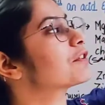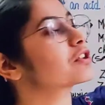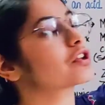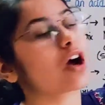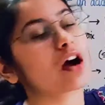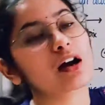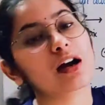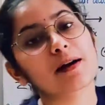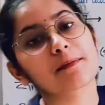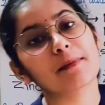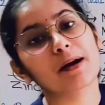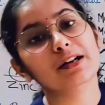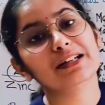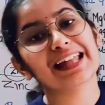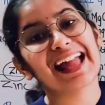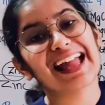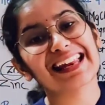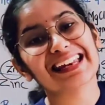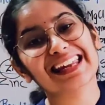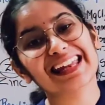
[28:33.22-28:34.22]
we talk
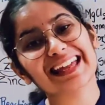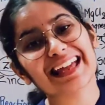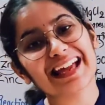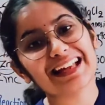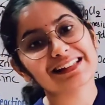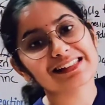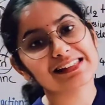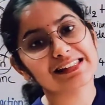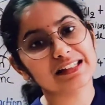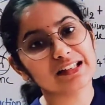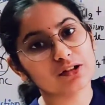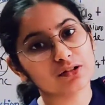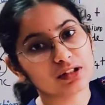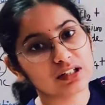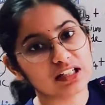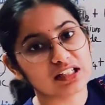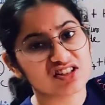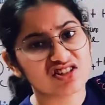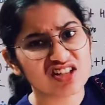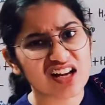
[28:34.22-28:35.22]
about
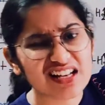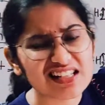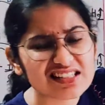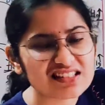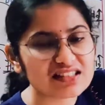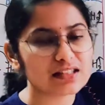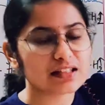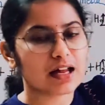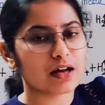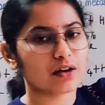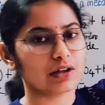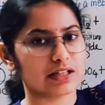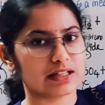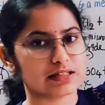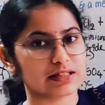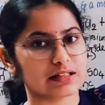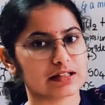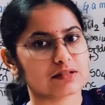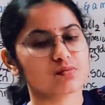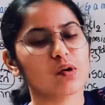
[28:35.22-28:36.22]
NaHCO3, just now
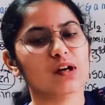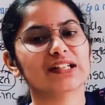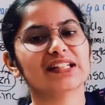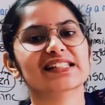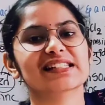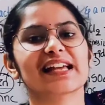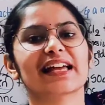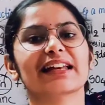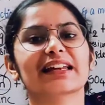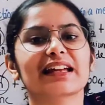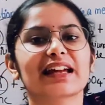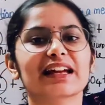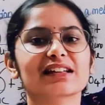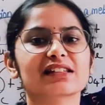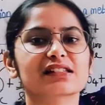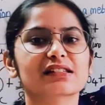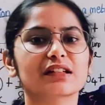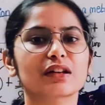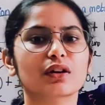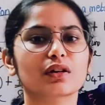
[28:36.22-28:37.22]
discuss. What is
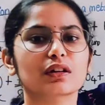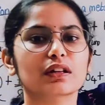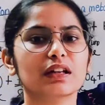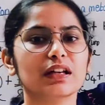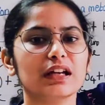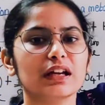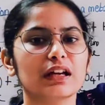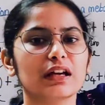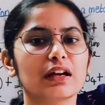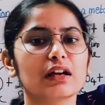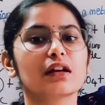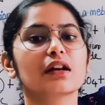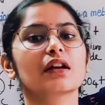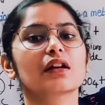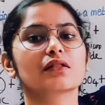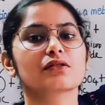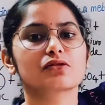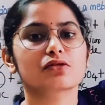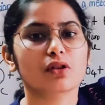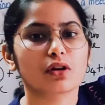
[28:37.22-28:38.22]
NaHCO3?
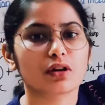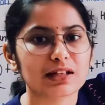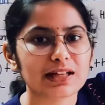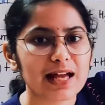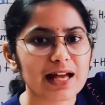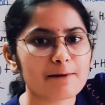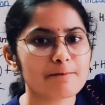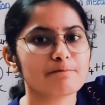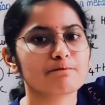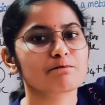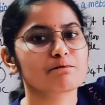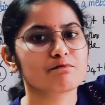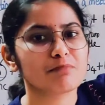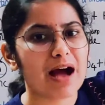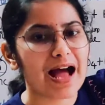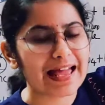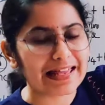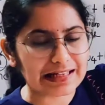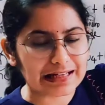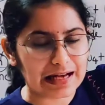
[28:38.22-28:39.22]
Sodium
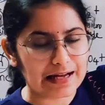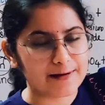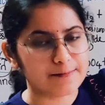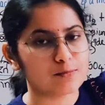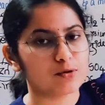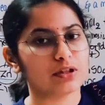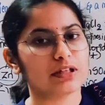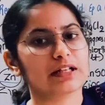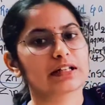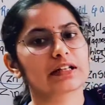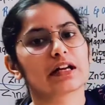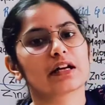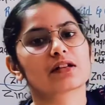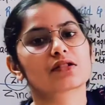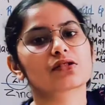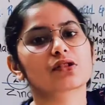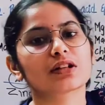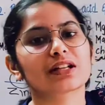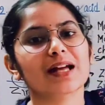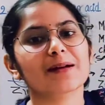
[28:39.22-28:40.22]
bicarbonate.
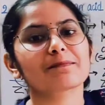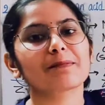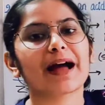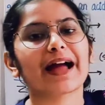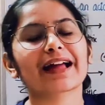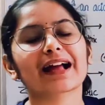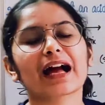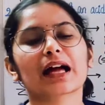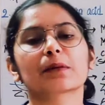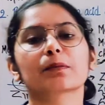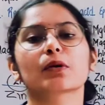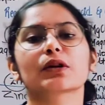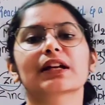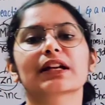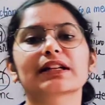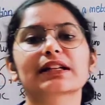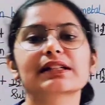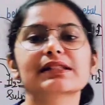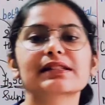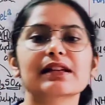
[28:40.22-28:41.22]
Sodium
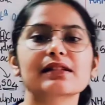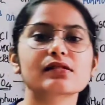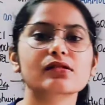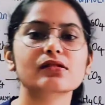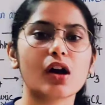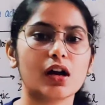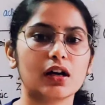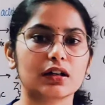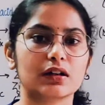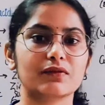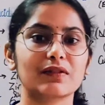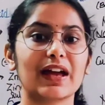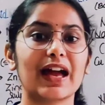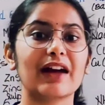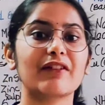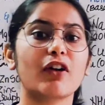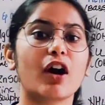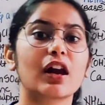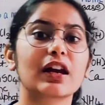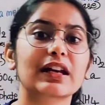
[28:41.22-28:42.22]
bicarbonate is a salt. We
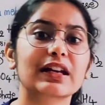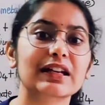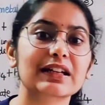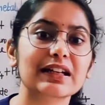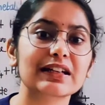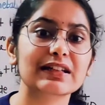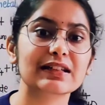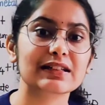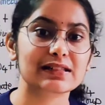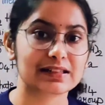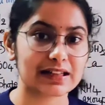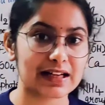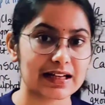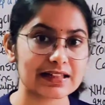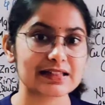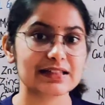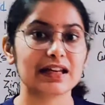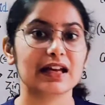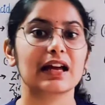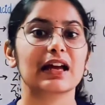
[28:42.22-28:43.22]
have already
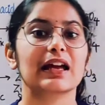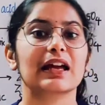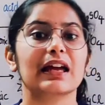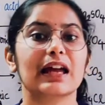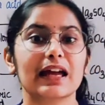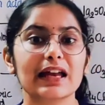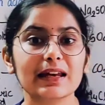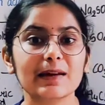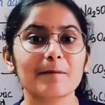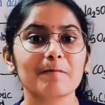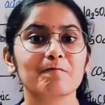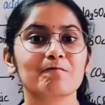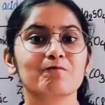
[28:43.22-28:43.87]
discussed in